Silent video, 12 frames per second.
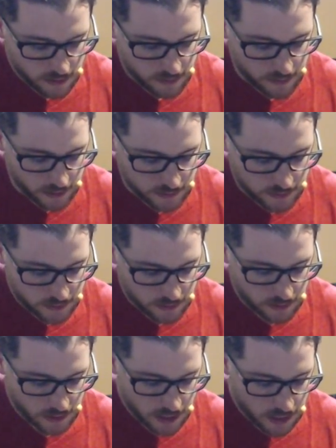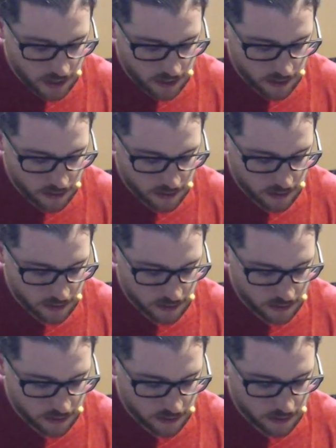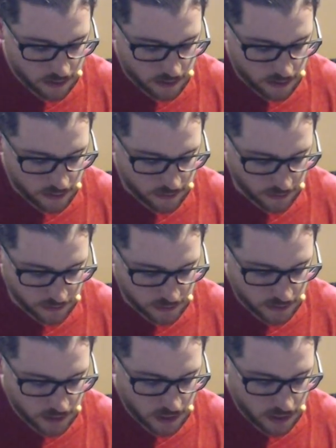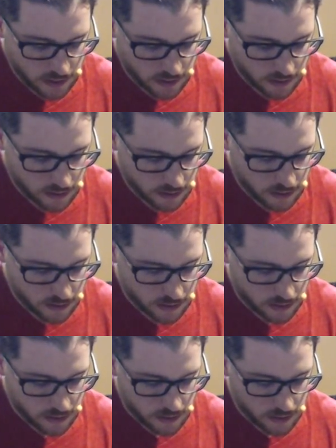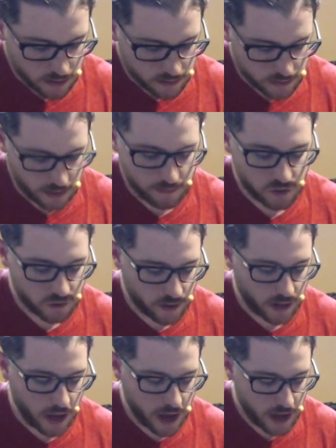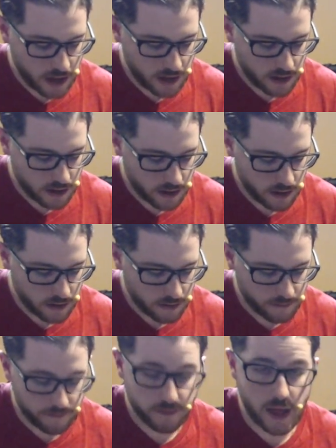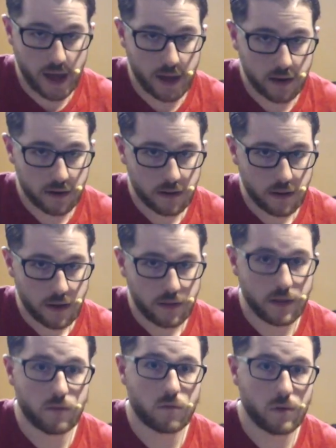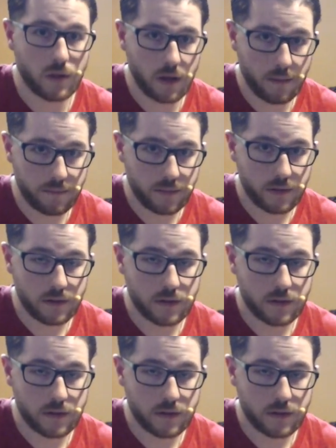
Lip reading: then E, then C, same string A, flat, then roll up to E,